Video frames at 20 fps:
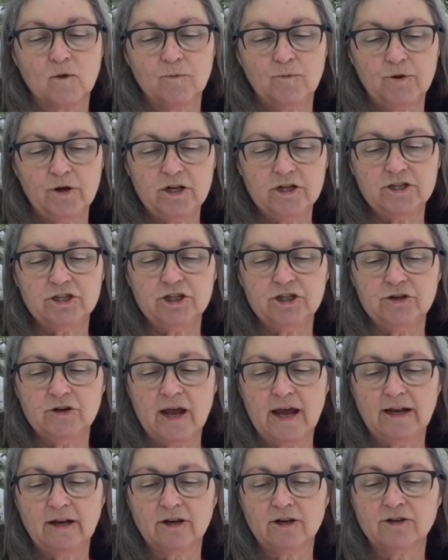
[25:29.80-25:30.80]
Pretty soon
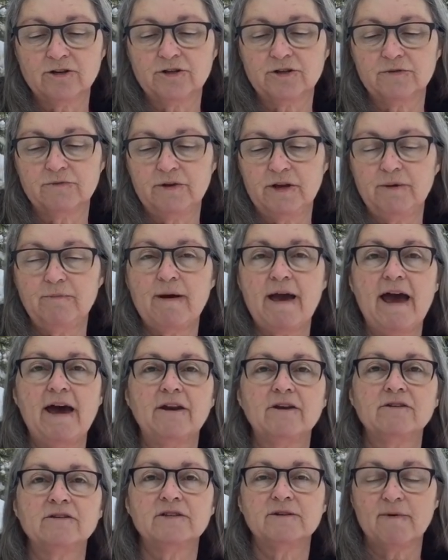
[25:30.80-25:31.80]
I learned to read
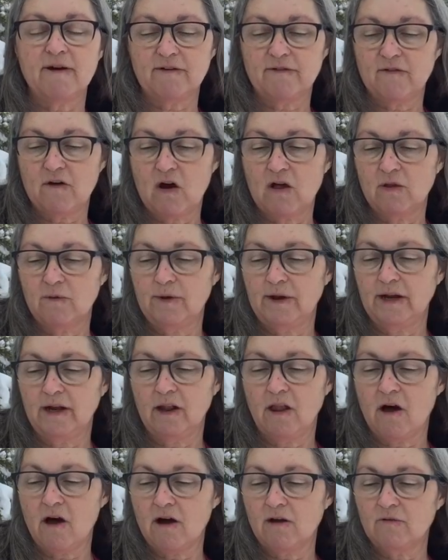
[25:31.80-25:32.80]
patterns by following
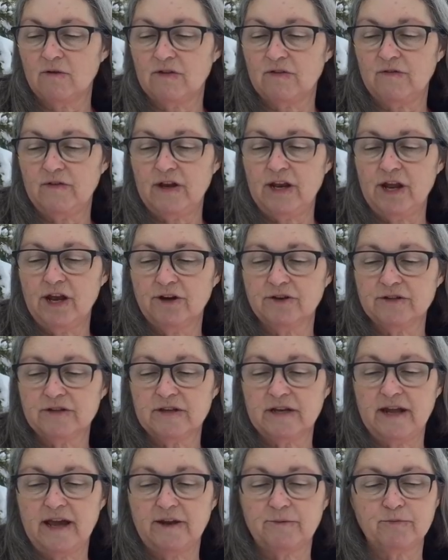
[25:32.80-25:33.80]
along with videos
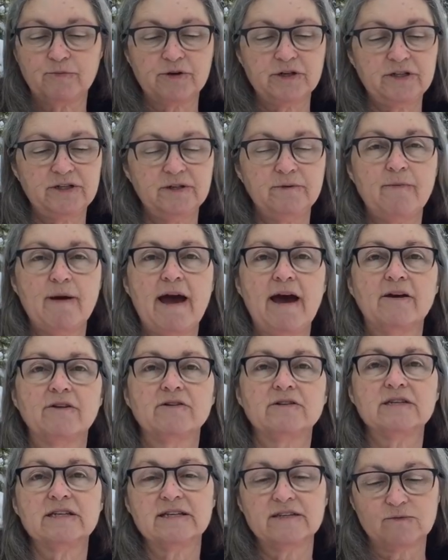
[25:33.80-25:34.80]
that had printed
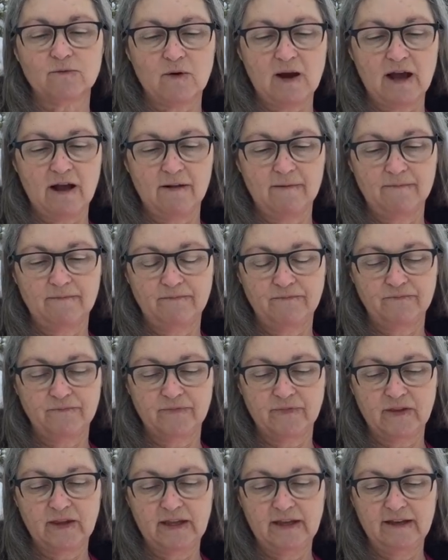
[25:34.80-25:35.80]
patterns as well.
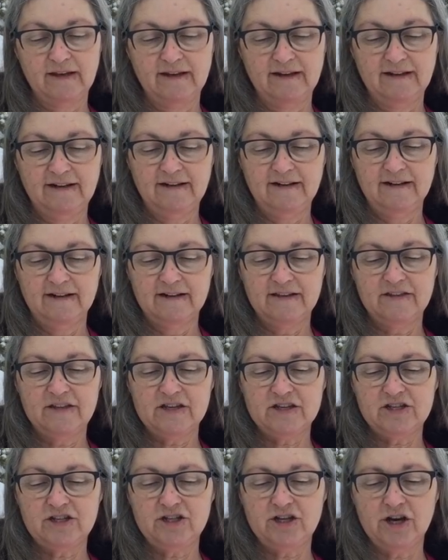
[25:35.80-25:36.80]

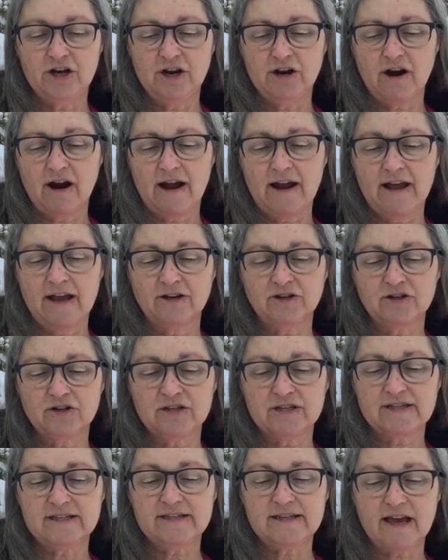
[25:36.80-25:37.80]
This year I
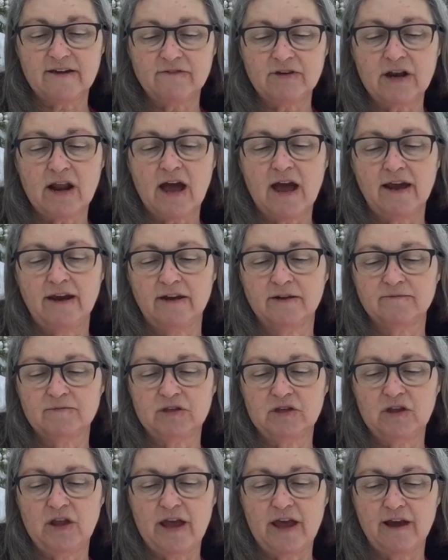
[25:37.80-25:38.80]
entered 7 items
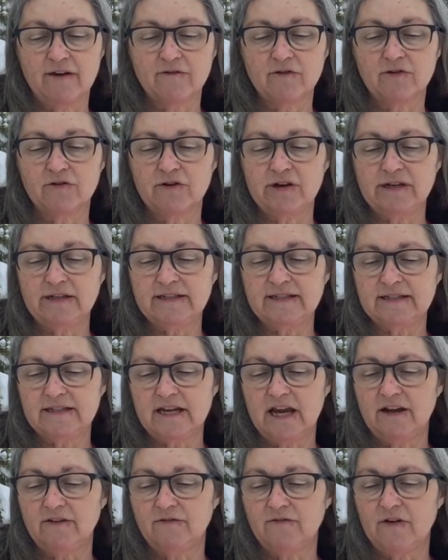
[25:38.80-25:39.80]
in the Evergreen
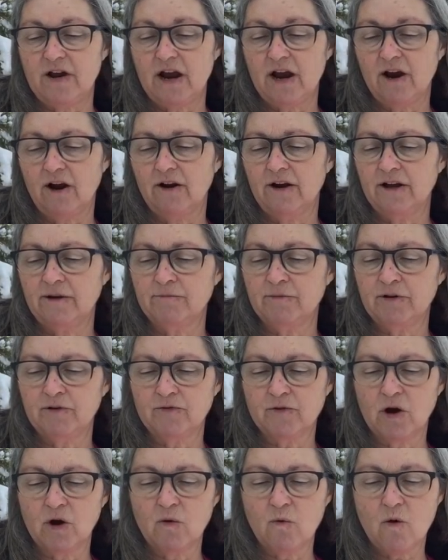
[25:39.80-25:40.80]
State Fair in
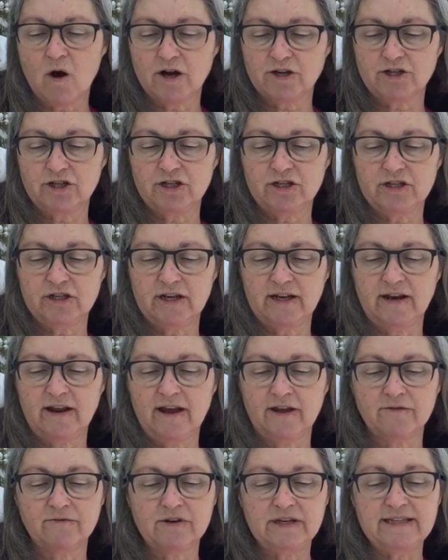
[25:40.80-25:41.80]
Monroe, Washington,
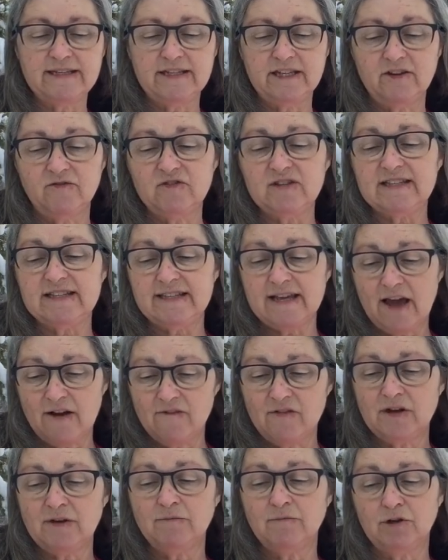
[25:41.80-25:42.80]
and received
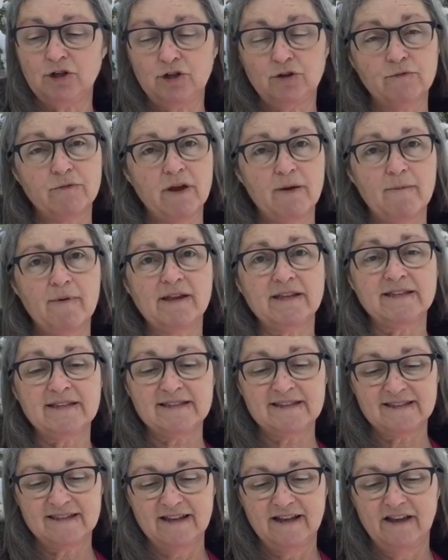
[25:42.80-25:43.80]
7 blue
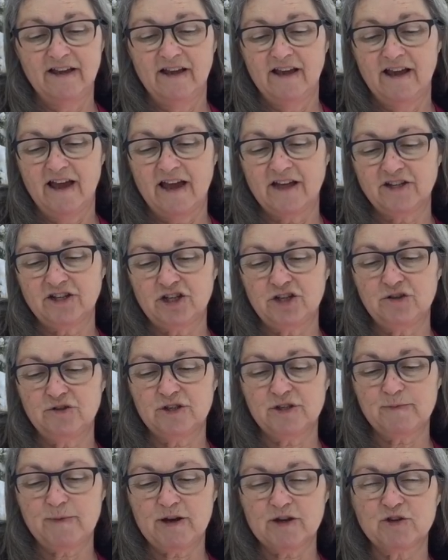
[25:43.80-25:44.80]
ribbons and 2
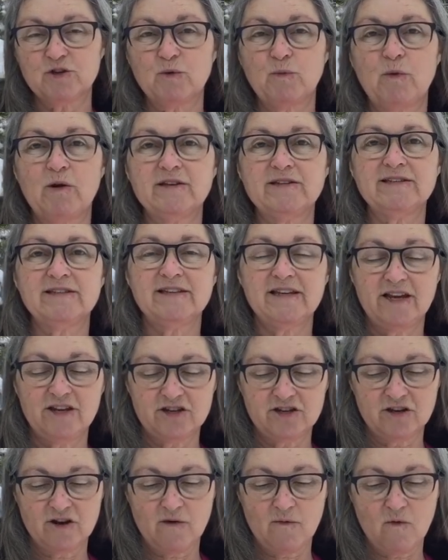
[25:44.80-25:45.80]
special
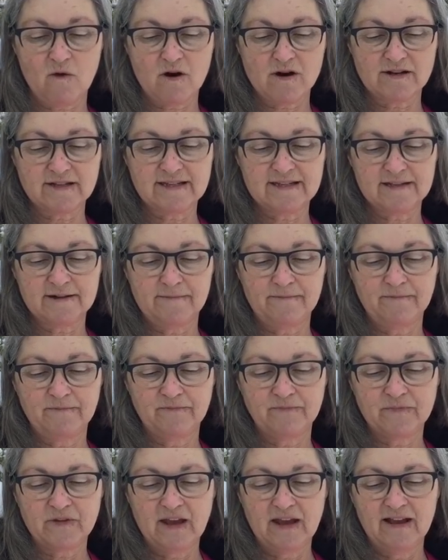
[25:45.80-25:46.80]
presentation awards.
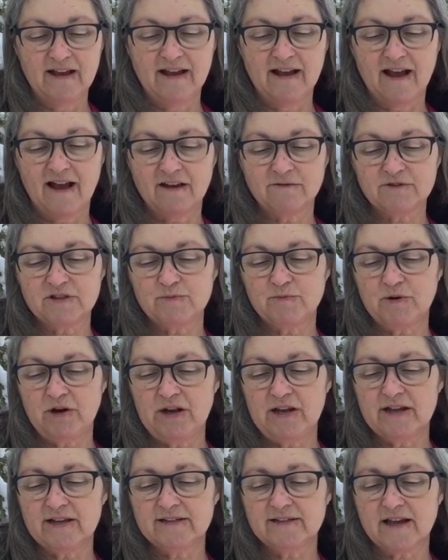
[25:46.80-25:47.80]
I was
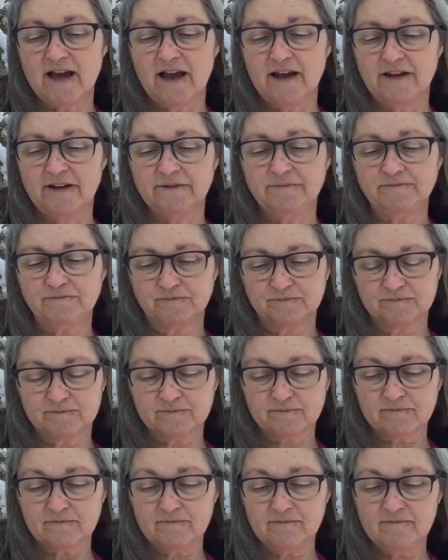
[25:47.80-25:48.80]
pretty excited,
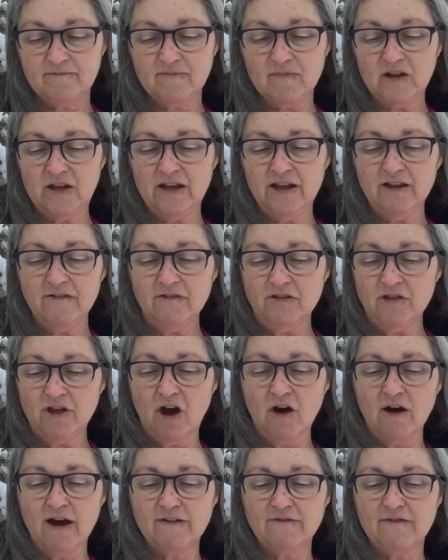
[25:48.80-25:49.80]
even
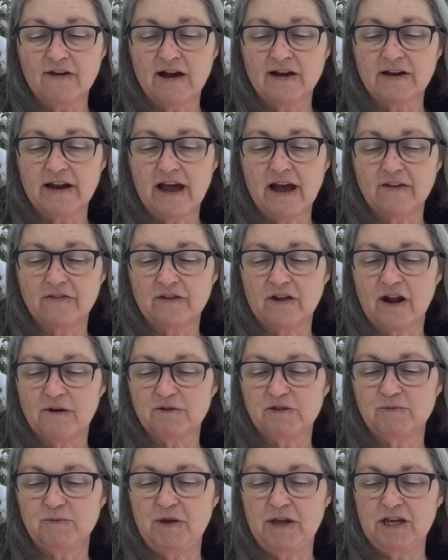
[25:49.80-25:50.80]
though I found out that I
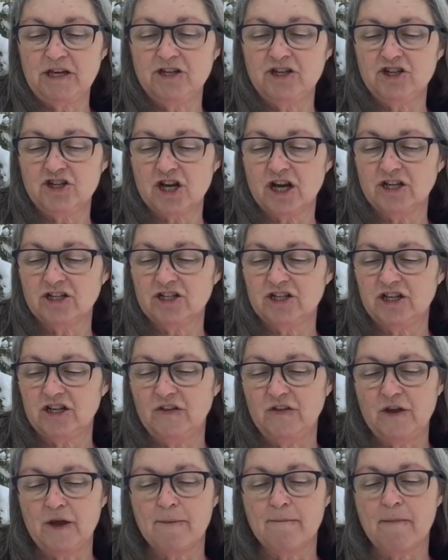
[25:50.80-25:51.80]
was being judged
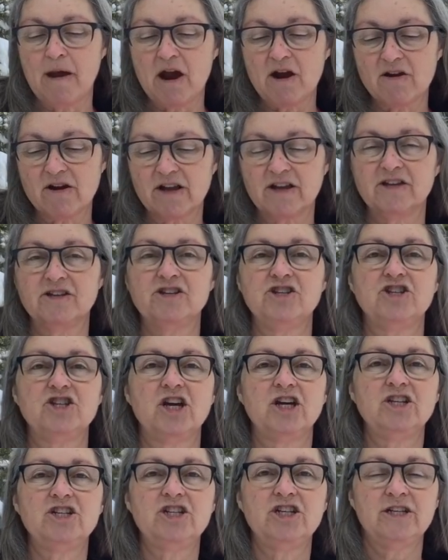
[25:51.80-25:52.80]
in the American
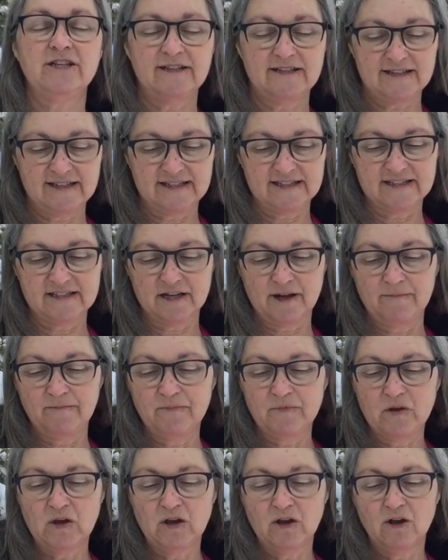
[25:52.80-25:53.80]
judging system,
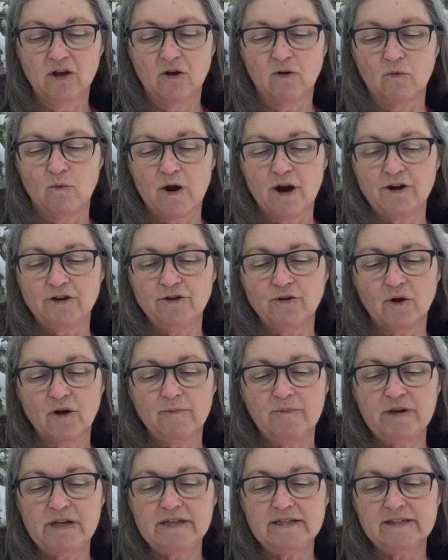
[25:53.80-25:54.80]
where
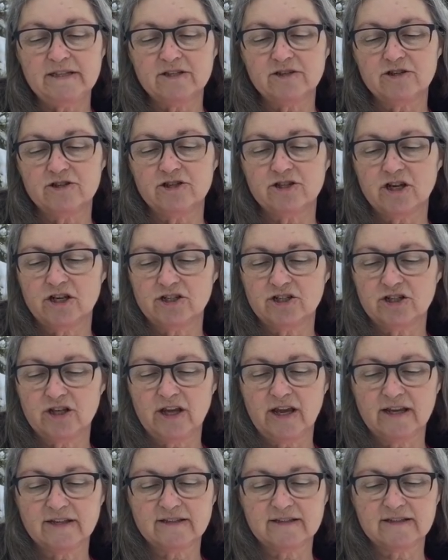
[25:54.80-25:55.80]
your piece is judged
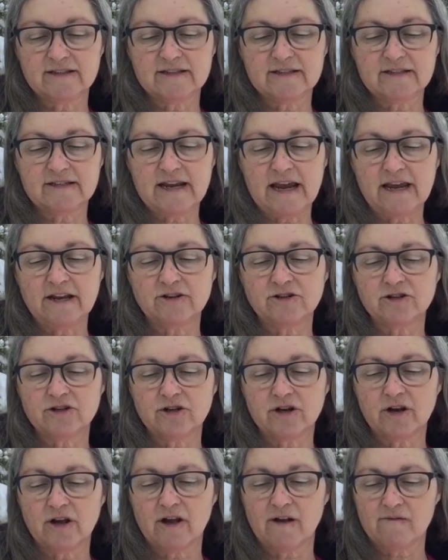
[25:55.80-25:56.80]
against the
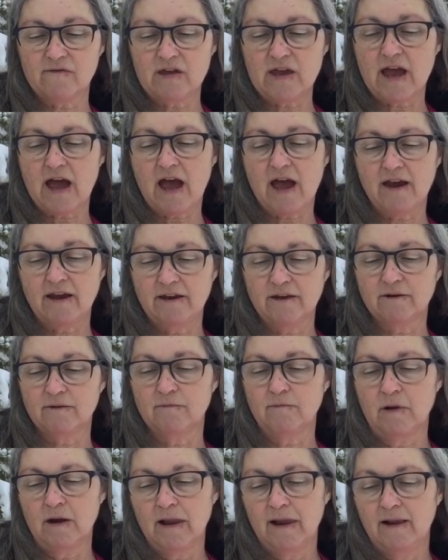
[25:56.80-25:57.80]
standard of the
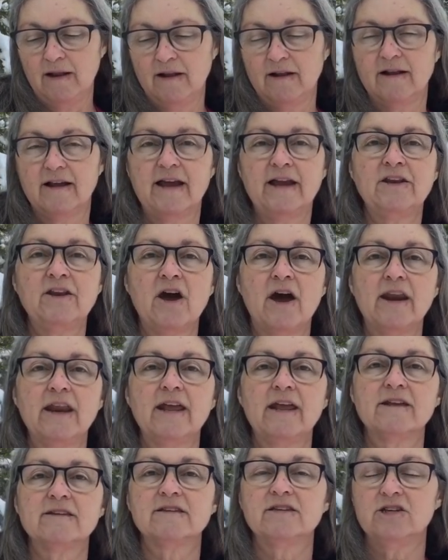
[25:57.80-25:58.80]
item and not
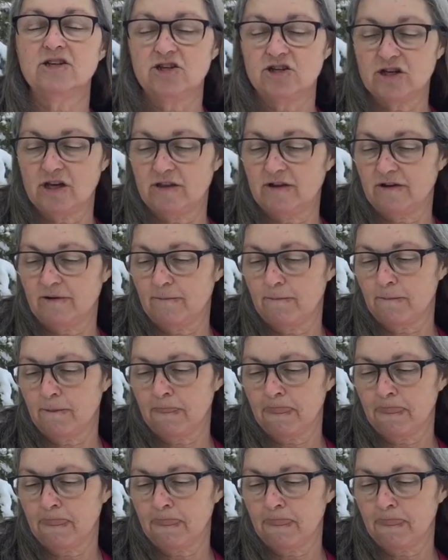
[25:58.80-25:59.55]
against each other.